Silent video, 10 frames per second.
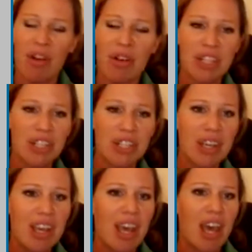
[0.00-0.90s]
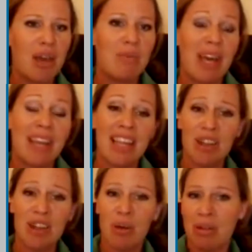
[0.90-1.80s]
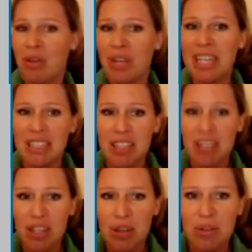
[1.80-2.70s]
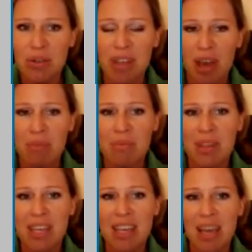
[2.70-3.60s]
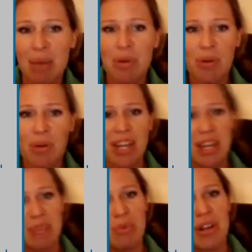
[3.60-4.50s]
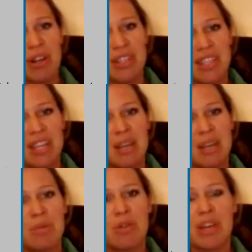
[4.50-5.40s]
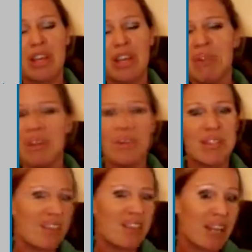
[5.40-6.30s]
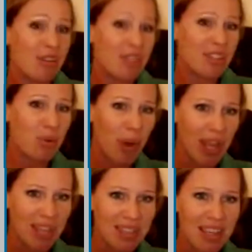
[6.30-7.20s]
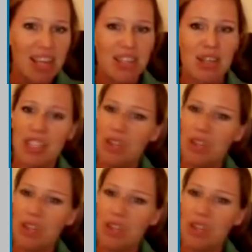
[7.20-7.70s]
or kind of orange, and then not needing to use the chemical cleaning products anymore. It can be used in lots of different ways.